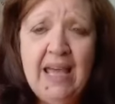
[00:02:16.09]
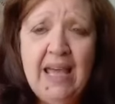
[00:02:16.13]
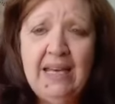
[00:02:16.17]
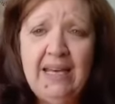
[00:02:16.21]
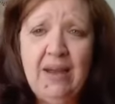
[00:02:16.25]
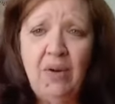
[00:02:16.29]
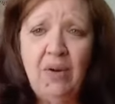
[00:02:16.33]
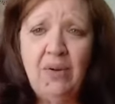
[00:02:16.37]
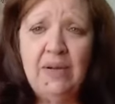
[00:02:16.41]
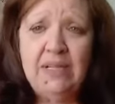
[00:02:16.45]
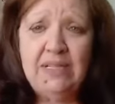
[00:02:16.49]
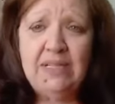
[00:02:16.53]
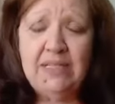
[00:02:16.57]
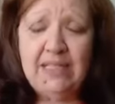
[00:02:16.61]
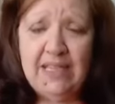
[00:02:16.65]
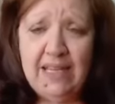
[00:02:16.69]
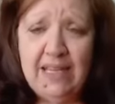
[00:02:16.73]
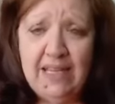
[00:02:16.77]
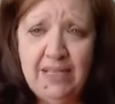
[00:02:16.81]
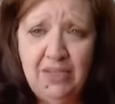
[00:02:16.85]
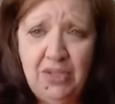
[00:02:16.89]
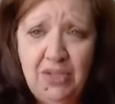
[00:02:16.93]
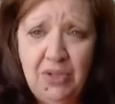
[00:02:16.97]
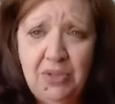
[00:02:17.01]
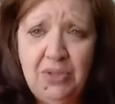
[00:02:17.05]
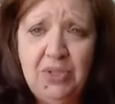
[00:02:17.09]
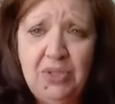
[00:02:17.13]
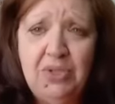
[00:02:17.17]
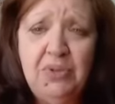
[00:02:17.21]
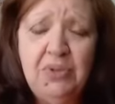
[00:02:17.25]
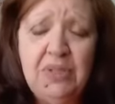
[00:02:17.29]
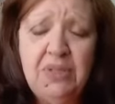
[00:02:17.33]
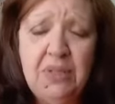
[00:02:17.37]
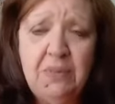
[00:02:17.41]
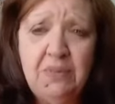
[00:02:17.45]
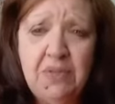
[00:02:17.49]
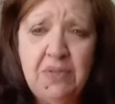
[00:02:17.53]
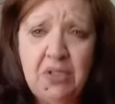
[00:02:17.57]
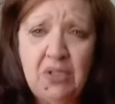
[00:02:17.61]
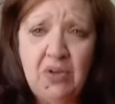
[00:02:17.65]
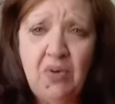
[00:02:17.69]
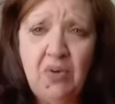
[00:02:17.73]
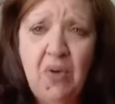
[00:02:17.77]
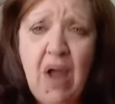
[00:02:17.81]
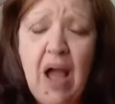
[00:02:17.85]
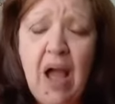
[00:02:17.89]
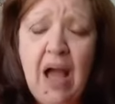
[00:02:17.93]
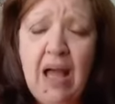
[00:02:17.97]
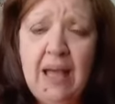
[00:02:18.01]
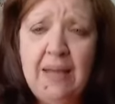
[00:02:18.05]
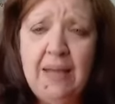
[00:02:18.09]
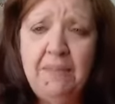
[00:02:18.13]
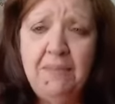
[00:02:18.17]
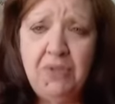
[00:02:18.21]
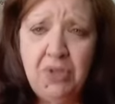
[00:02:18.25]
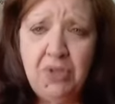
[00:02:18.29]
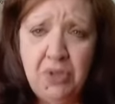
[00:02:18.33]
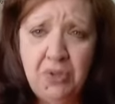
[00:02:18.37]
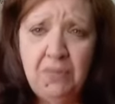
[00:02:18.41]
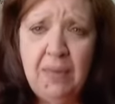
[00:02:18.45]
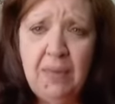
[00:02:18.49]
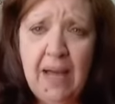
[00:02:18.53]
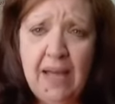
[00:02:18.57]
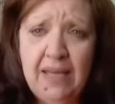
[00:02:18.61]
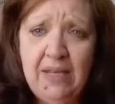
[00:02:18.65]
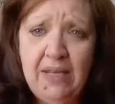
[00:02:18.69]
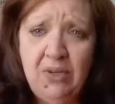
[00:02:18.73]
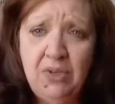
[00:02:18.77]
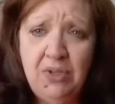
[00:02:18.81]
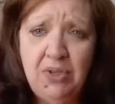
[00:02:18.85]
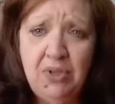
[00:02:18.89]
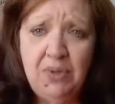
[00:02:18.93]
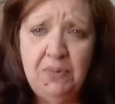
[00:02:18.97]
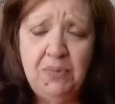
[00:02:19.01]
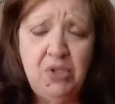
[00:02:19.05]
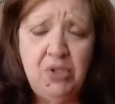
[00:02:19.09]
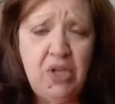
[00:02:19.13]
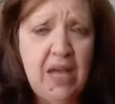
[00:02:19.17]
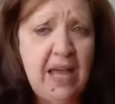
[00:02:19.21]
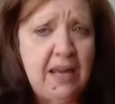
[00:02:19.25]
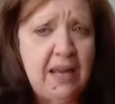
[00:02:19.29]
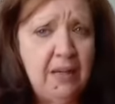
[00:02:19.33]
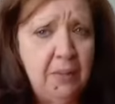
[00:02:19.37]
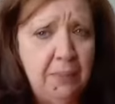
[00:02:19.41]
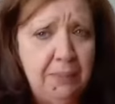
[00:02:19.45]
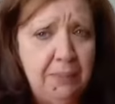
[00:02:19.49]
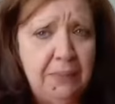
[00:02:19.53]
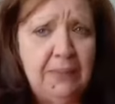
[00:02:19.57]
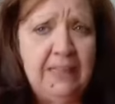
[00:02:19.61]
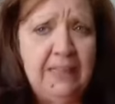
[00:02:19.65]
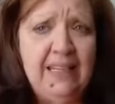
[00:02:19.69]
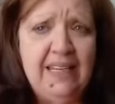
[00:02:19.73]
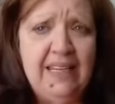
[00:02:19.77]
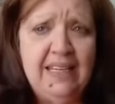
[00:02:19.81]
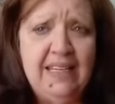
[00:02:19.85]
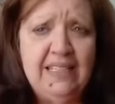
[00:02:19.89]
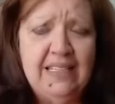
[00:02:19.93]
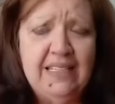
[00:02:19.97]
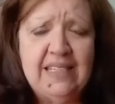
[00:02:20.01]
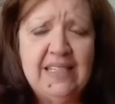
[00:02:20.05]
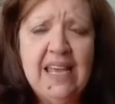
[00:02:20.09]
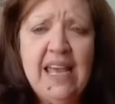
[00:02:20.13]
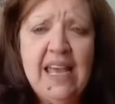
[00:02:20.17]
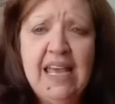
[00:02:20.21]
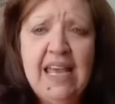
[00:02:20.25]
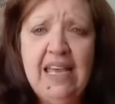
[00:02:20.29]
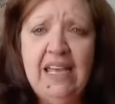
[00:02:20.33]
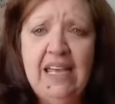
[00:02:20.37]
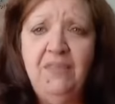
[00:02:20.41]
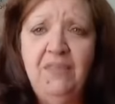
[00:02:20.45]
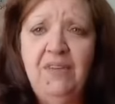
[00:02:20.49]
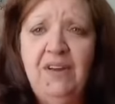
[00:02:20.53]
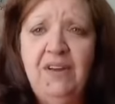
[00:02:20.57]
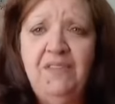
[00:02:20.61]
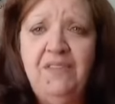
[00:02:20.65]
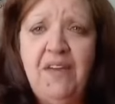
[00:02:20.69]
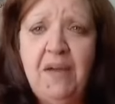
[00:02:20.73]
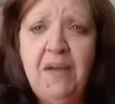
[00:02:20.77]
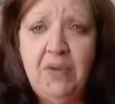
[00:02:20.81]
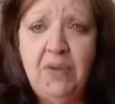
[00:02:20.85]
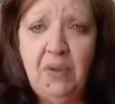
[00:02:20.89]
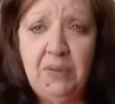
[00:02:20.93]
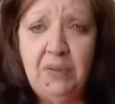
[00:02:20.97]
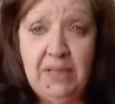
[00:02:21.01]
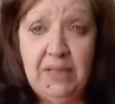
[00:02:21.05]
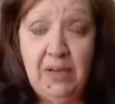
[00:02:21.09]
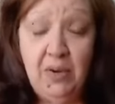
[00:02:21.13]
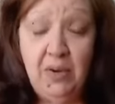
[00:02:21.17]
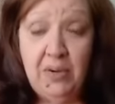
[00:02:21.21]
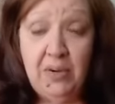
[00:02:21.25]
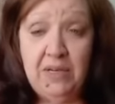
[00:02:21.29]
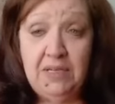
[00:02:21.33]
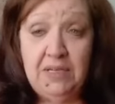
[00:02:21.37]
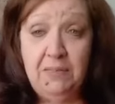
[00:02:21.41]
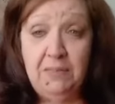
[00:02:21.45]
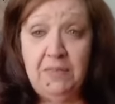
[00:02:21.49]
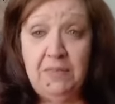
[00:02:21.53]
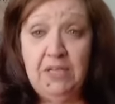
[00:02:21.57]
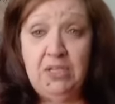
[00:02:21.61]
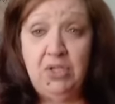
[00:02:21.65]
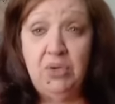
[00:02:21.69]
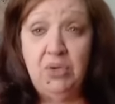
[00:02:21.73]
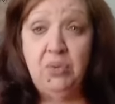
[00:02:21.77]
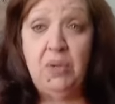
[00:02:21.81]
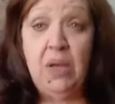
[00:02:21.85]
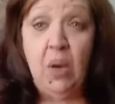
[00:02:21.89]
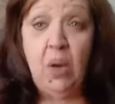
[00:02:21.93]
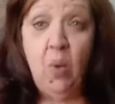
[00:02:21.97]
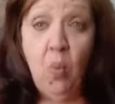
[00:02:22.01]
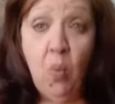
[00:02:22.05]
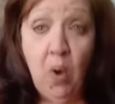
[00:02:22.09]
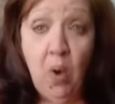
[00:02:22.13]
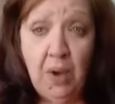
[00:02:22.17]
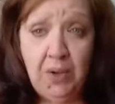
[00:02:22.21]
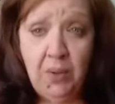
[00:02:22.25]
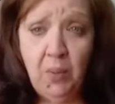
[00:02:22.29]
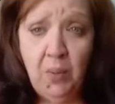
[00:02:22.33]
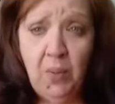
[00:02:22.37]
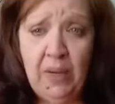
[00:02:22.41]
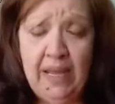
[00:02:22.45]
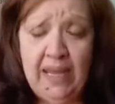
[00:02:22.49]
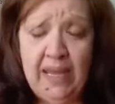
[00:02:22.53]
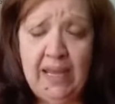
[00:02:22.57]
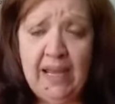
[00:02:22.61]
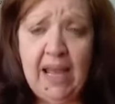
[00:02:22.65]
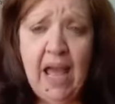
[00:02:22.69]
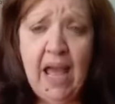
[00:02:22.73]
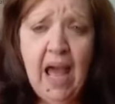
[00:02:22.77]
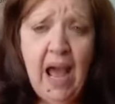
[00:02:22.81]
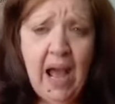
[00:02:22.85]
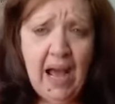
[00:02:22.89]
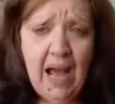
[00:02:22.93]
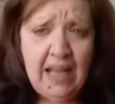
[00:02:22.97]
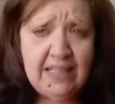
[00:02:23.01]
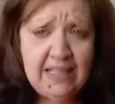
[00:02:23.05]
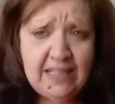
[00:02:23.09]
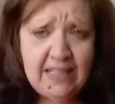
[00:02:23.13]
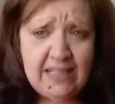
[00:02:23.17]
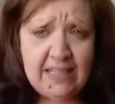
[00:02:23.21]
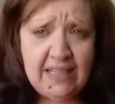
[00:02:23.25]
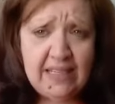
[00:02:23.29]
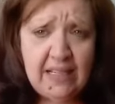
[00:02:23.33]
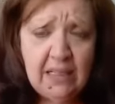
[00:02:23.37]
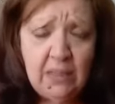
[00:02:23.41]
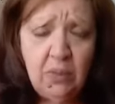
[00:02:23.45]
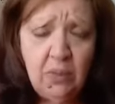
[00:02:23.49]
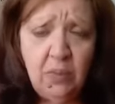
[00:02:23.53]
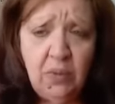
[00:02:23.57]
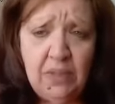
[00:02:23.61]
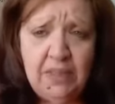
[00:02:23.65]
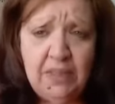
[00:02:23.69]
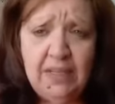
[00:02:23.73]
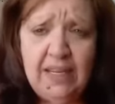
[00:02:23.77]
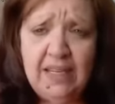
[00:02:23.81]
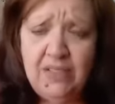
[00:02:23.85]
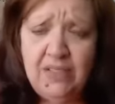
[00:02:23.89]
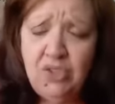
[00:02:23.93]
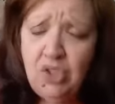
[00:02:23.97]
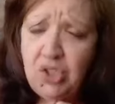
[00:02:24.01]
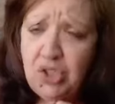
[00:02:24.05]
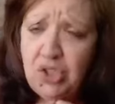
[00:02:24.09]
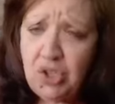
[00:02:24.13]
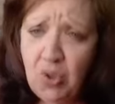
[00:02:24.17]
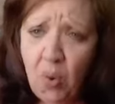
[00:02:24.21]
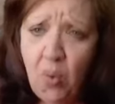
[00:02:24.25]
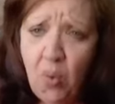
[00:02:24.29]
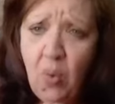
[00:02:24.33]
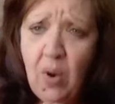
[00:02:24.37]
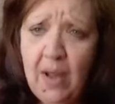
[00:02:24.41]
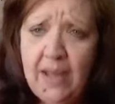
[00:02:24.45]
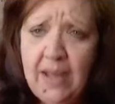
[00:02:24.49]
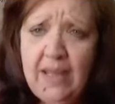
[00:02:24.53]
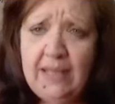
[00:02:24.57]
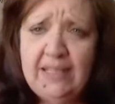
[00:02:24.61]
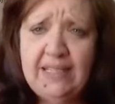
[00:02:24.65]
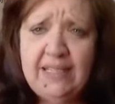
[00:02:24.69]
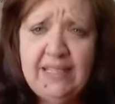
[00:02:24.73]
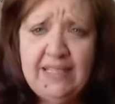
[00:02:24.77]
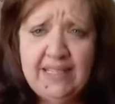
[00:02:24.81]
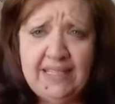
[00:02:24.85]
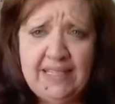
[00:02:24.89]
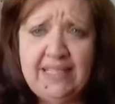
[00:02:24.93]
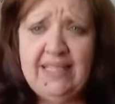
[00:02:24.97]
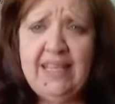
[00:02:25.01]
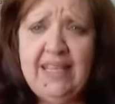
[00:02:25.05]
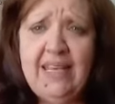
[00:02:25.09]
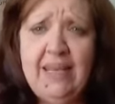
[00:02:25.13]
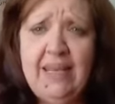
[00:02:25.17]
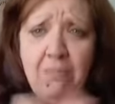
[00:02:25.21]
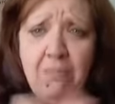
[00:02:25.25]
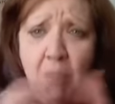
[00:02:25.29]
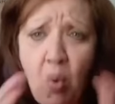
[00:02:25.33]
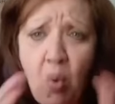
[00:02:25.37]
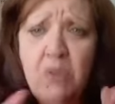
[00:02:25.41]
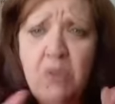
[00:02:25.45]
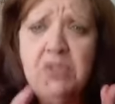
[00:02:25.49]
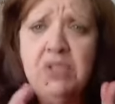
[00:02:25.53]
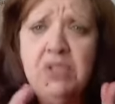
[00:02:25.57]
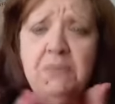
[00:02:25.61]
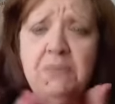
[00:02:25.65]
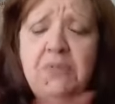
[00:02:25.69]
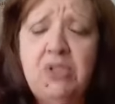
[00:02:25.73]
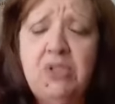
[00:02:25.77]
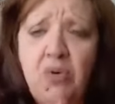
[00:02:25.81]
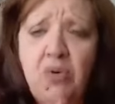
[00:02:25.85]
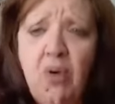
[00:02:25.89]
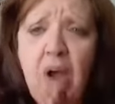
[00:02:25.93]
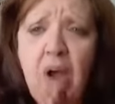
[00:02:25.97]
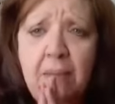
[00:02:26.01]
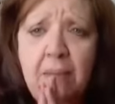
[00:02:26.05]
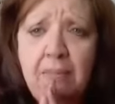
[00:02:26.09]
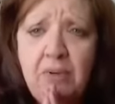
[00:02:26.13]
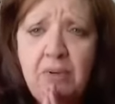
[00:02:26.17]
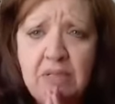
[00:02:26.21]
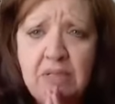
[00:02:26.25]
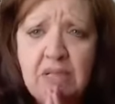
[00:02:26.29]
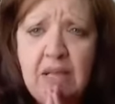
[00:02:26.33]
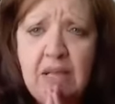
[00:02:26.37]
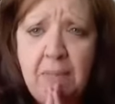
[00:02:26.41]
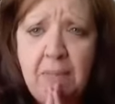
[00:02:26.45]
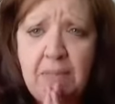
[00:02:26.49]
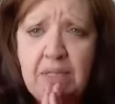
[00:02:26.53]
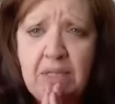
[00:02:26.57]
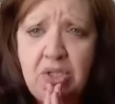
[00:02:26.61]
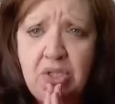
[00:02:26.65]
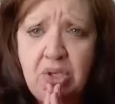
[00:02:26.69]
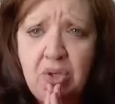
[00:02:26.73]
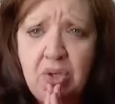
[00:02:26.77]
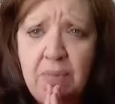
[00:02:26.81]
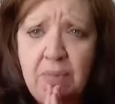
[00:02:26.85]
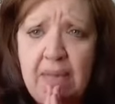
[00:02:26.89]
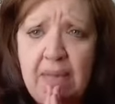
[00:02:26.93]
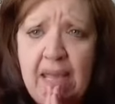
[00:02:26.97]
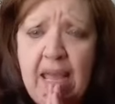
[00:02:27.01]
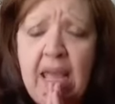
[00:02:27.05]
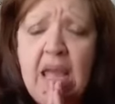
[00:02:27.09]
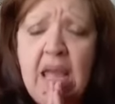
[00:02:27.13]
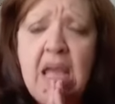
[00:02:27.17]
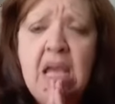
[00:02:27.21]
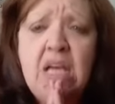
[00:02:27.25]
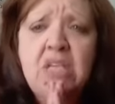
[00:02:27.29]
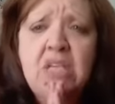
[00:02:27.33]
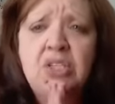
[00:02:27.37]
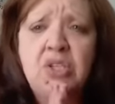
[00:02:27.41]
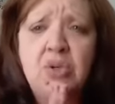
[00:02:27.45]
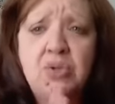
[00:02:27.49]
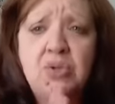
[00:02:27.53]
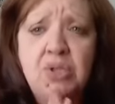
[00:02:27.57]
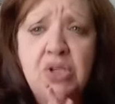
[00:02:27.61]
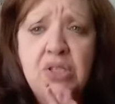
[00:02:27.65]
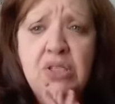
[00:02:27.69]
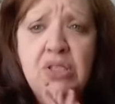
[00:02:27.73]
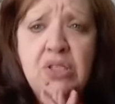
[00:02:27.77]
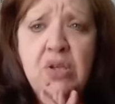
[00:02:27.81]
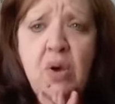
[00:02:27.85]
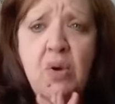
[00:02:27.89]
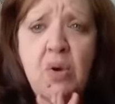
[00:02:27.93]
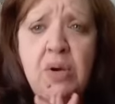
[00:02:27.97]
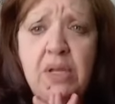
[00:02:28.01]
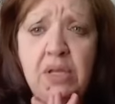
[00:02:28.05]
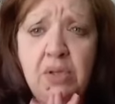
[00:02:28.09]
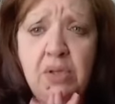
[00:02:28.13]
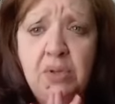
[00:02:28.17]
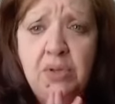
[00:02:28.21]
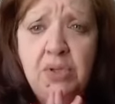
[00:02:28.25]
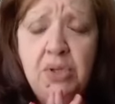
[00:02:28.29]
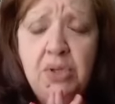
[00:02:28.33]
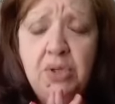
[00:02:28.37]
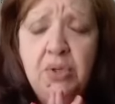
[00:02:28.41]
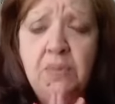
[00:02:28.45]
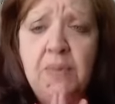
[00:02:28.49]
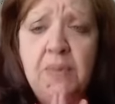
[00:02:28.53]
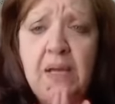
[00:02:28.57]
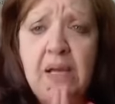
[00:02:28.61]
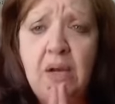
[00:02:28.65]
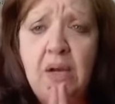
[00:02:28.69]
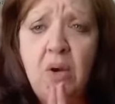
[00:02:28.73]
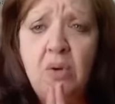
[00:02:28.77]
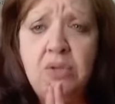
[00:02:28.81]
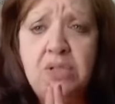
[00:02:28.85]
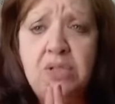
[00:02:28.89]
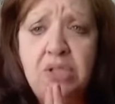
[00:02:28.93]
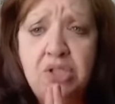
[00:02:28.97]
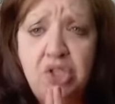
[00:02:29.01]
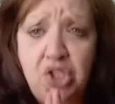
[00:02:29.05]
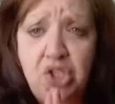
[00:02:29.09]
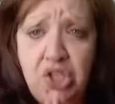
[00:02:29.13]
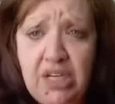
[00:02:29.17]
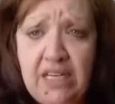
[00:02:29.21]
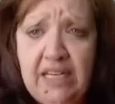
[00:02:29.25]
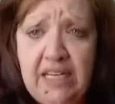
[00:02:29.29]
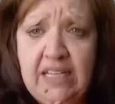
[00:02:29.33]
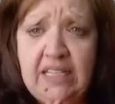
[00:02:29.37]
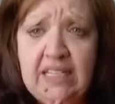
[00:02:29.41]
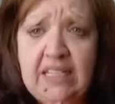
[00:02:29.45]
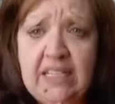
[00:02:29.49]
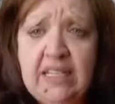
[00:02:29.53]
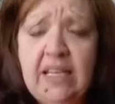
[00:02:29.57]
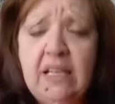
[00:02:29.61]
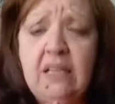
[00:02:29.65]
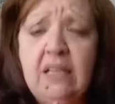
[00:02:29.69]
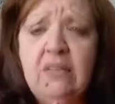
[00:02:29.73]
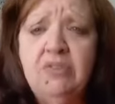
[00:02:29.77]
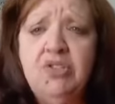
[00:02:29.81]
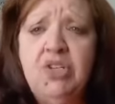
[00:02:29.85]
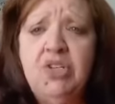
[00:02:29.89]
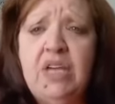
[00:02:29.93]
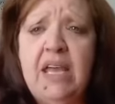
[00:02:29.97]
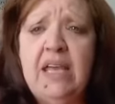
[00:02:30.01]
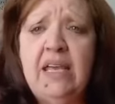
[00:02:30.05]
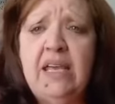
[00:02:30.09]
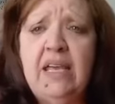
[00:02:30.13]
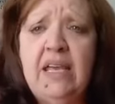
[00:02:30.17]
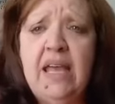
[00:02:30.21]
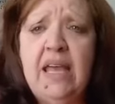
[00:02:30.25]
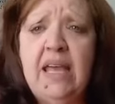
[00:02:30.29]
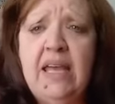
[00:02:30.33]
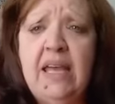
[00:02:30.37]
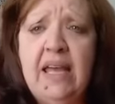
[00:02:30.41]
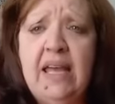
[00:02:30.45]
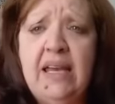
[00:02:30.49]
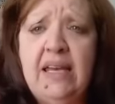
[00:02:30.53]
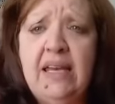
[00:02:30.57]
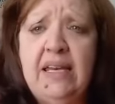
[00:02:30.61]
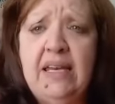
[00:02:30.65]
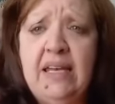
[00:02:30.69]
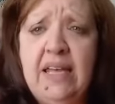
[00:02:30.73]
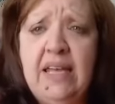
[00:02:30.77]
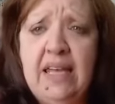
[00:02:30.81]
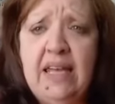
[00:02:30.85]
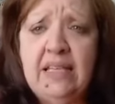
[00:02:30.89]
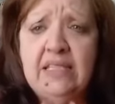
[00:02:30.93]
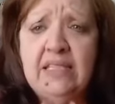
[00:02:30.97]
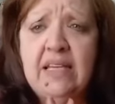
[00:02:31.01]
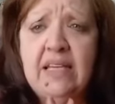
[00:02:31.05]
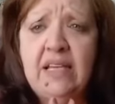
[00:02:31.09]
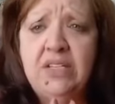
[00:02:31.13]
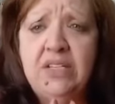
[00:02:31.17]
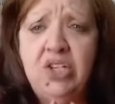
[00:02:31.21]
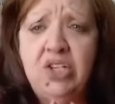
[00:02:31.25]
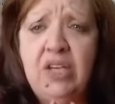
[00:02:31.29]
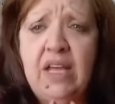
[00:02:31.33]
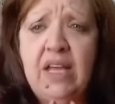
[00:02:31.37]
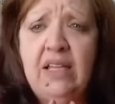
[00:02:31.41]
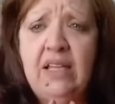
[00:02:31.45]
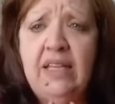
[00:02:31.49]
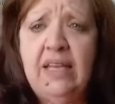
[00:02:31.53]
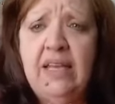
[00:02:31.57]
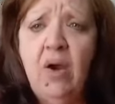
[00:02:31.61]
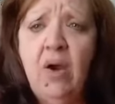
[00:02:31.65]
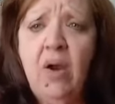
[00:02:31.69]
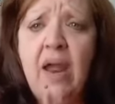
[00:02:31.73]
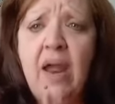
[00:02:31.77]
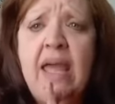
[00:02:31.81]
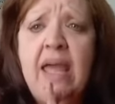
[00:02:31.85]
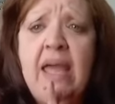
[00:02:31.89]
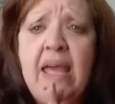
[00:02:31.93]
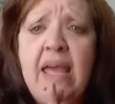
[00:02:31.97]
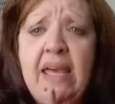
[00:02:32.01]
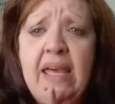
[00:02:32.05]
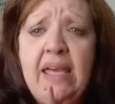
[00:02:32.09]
Now, continue to subscribe to my YouTube channel, please. Even if I'm only going to be doing one a week, I still would enjoy to see more subscribers coming to me. So just go to YouTube and go to Jeanne Sigler, J E A N N E S I G L E R.